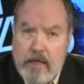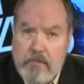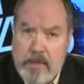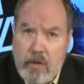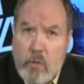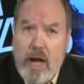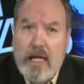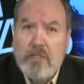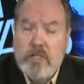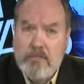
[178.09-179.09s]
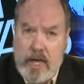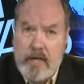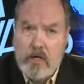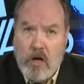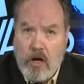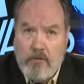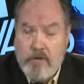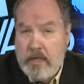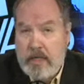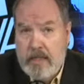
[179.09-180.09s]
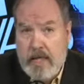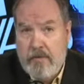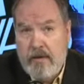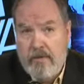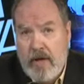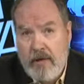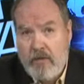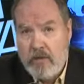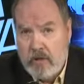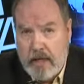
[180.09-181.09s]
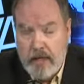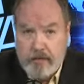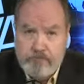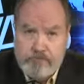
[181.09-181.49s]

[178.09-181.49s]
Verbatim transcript: but then wisely backed off and did that about five years later.